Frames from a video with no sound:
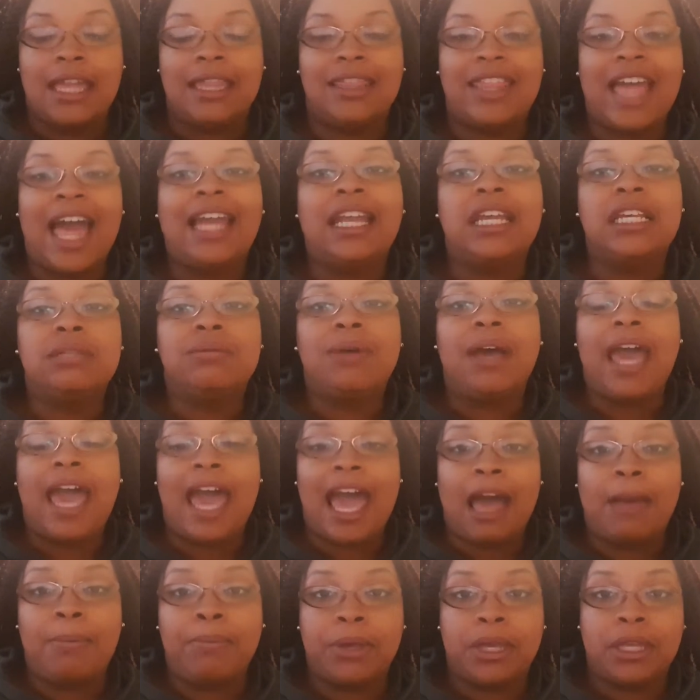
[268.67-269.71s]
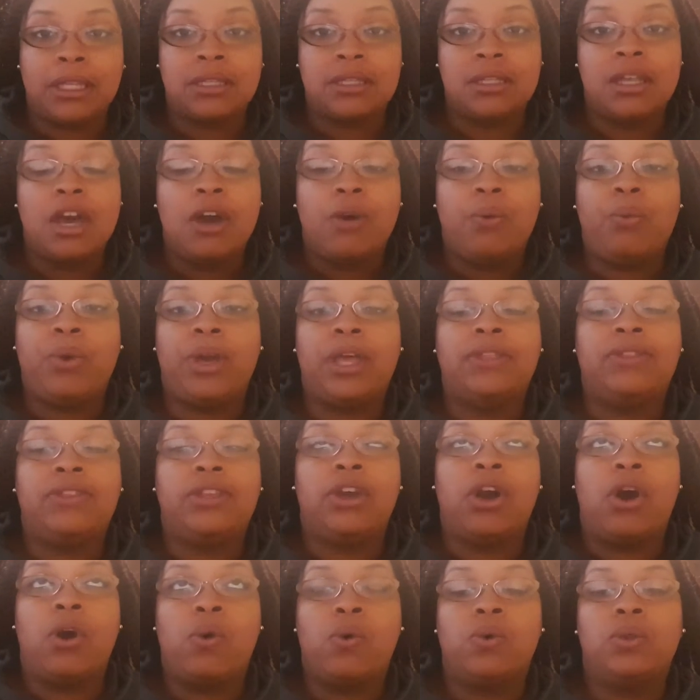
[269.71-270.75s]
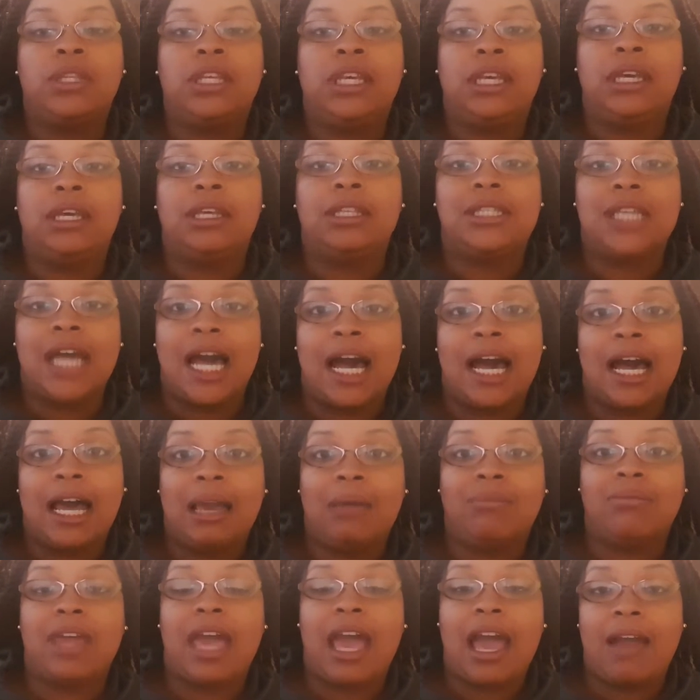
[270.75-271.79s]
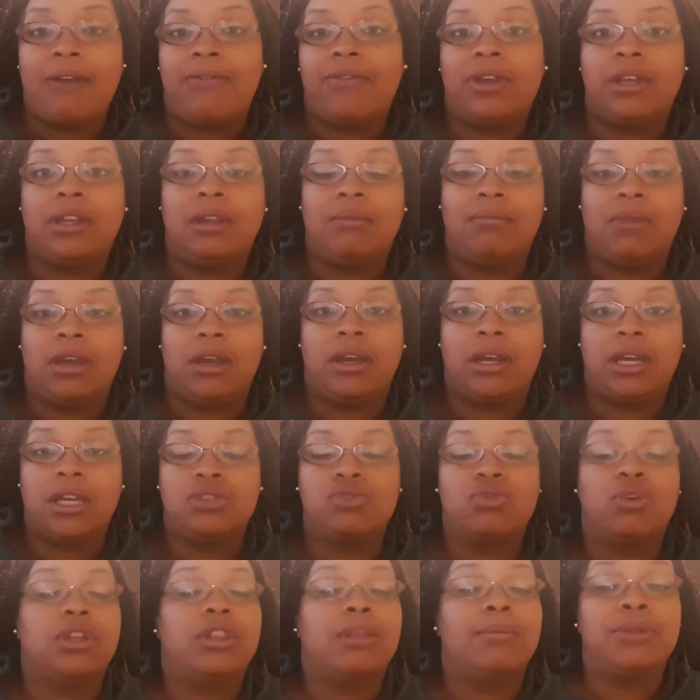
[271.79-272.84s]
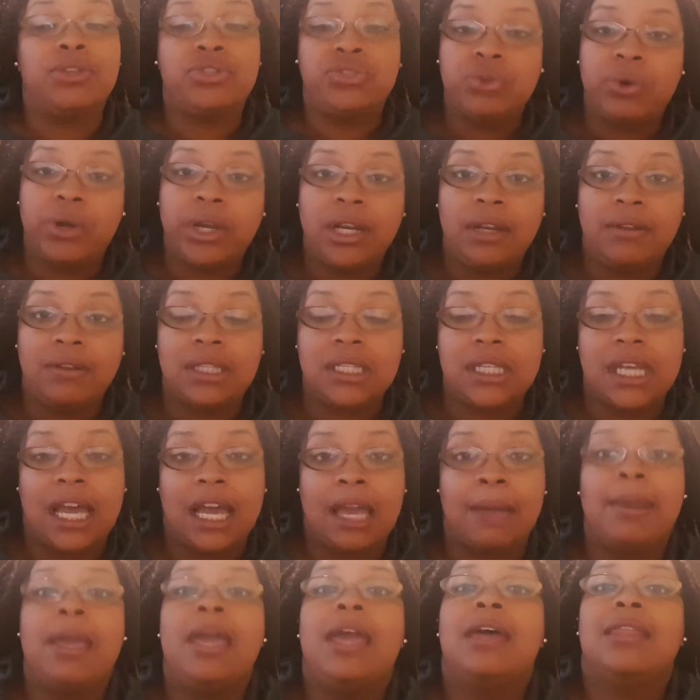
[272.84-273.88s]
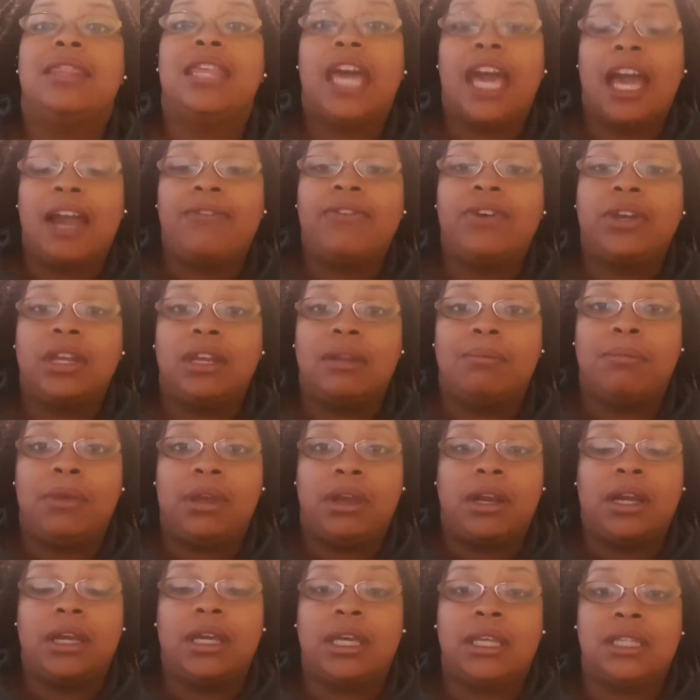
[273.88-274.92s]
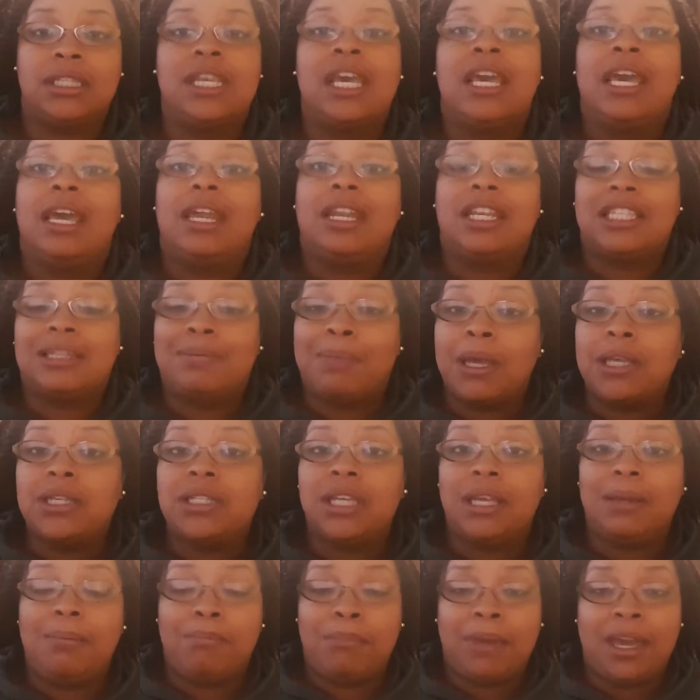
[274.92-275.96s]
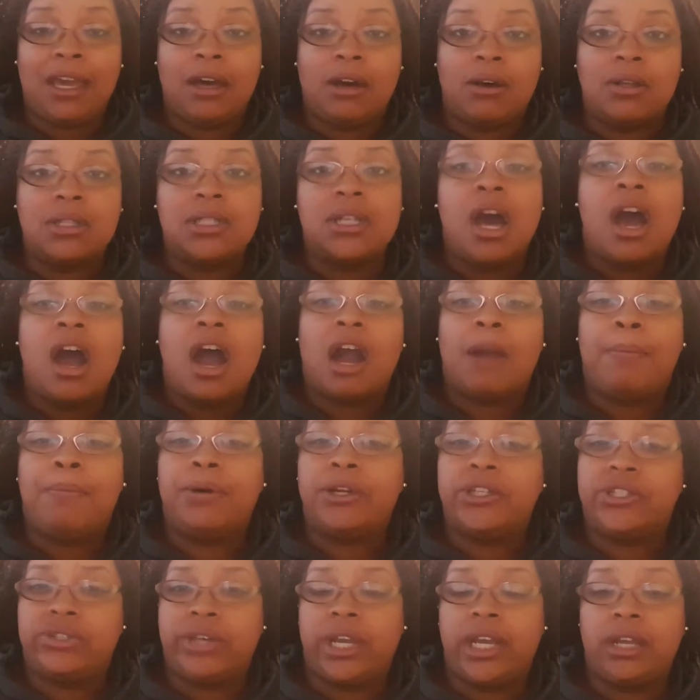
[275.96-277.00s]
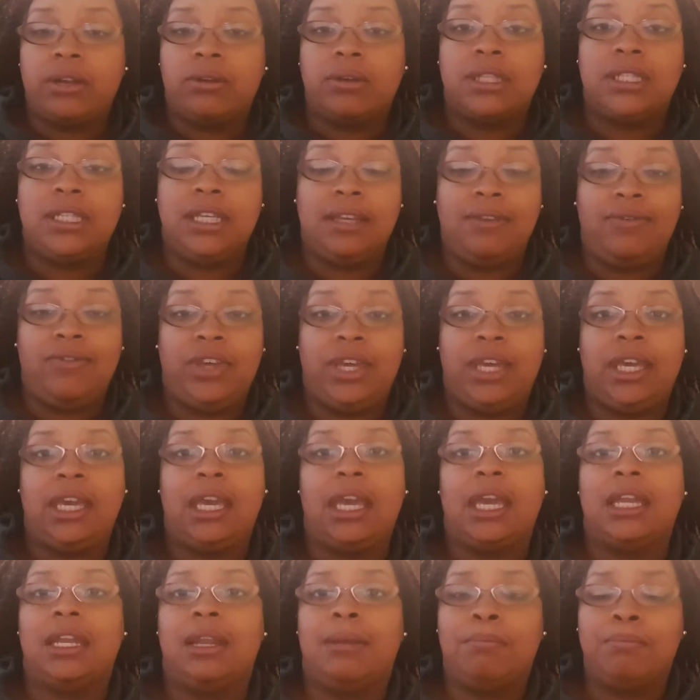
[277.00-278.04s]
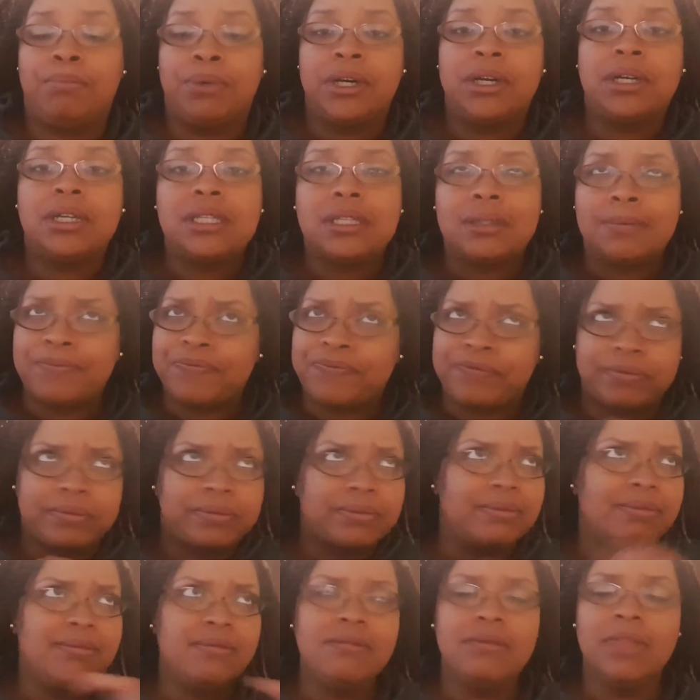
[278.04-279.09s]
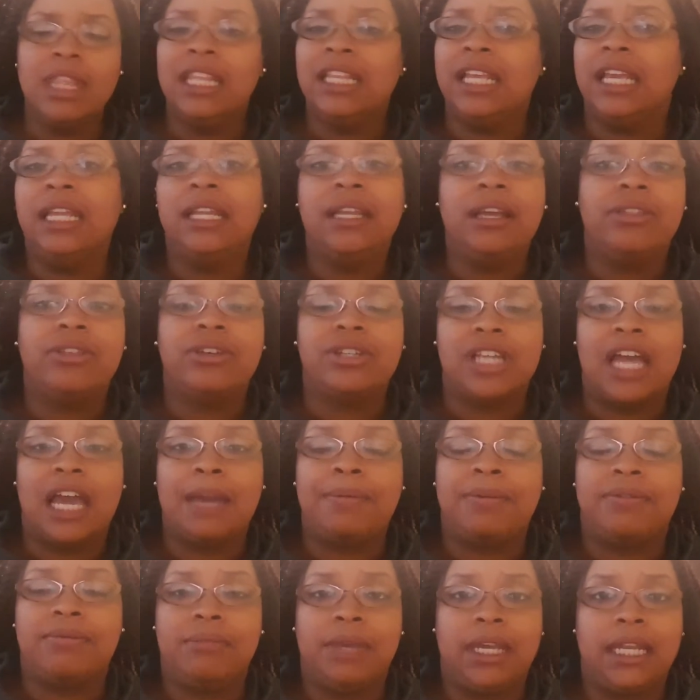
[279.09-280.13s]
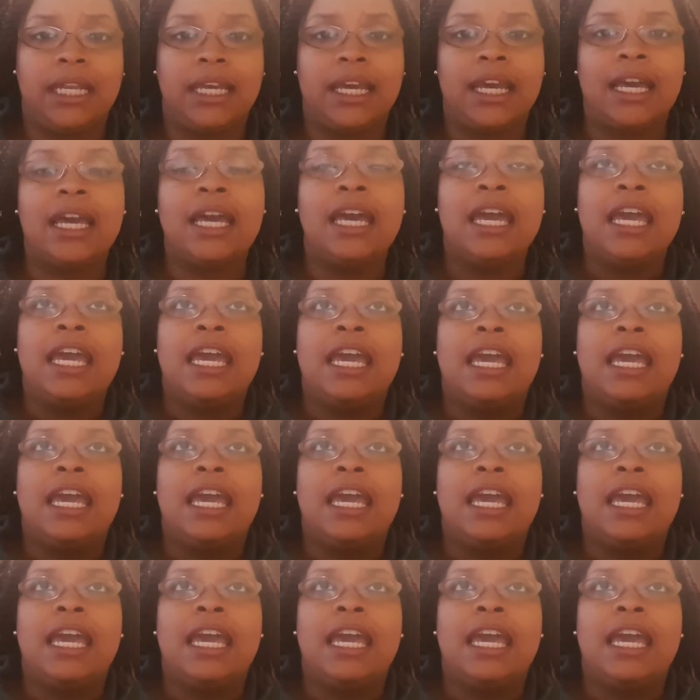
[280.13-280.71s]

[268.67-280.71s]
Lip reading: That is what happens when the only time that African Americans, or the majority of the time that African Americans, and especially males, are portrayed on TV and in books and any other type of media